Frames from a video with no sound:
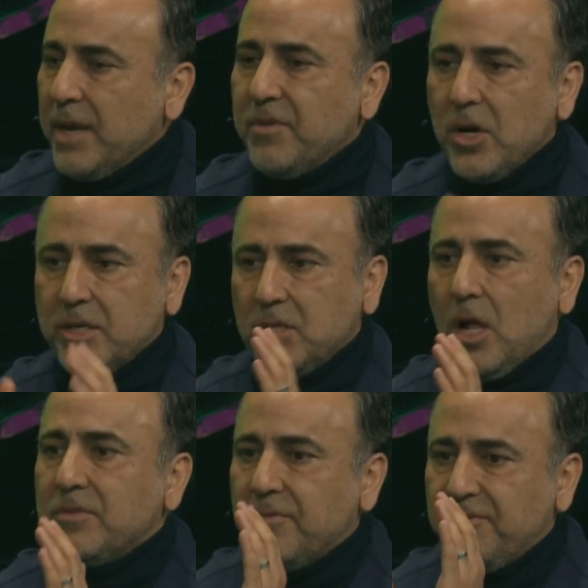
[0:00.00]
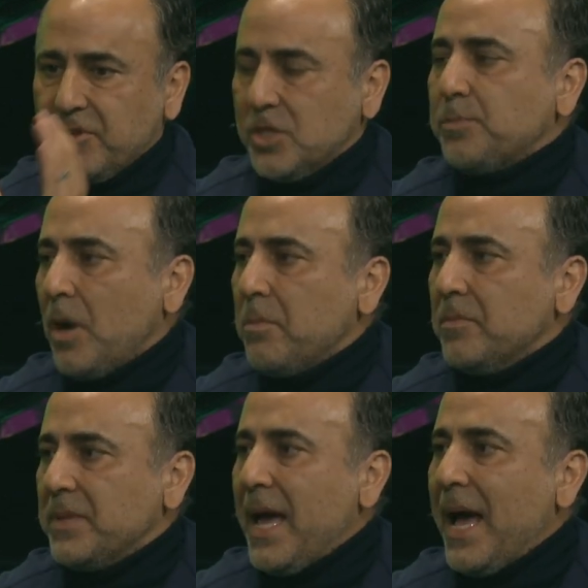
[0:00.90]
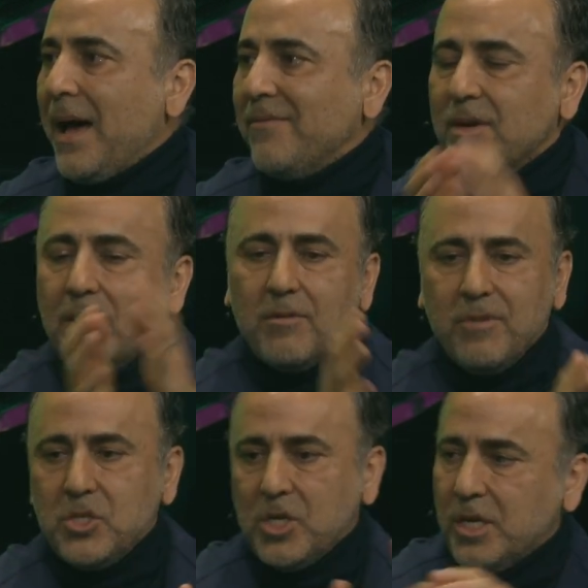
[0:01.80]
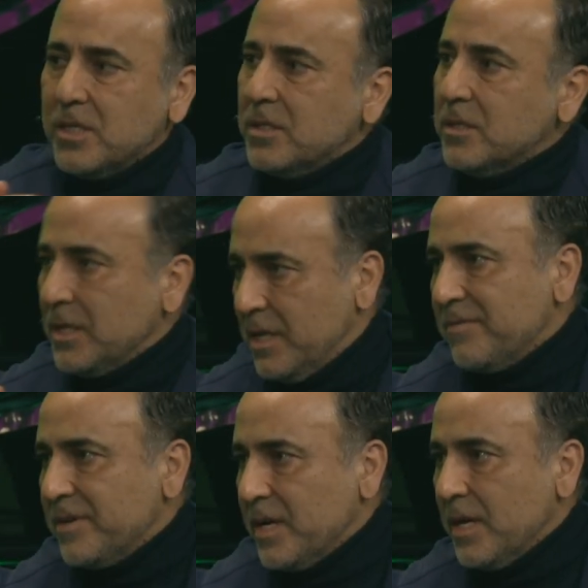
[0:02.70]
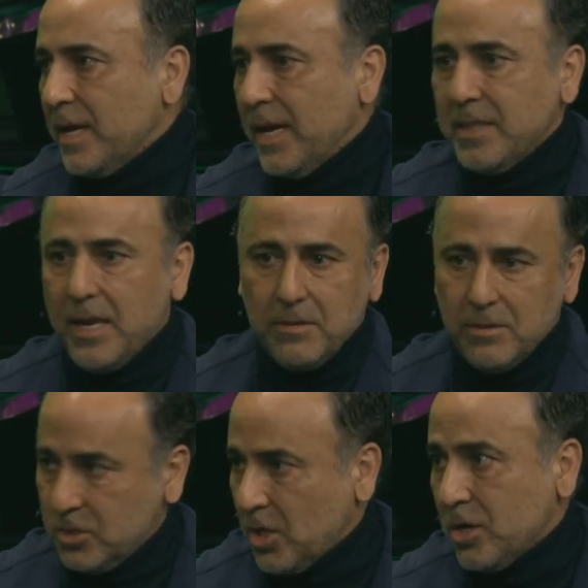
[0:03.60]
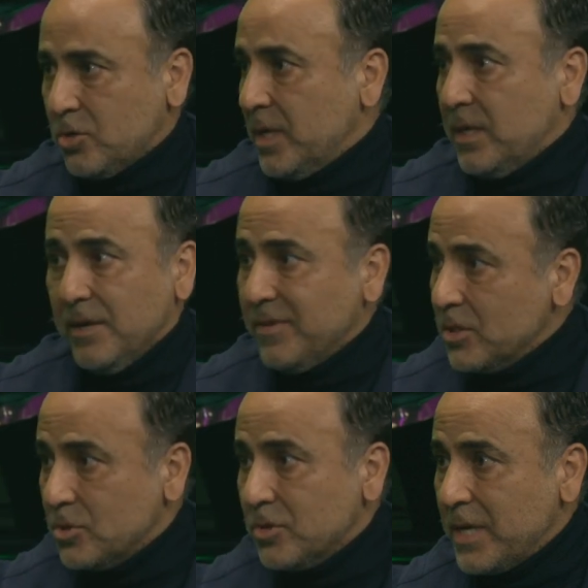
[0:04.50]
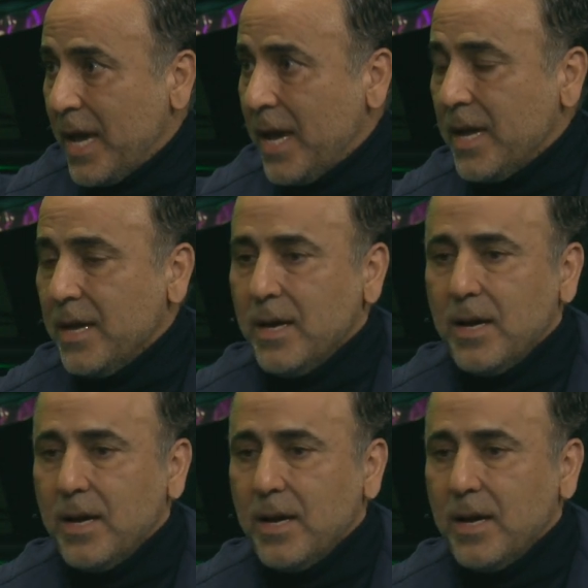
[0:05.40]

And we're going to solve the first problem they have, which is delivery. And then stuck to it even today.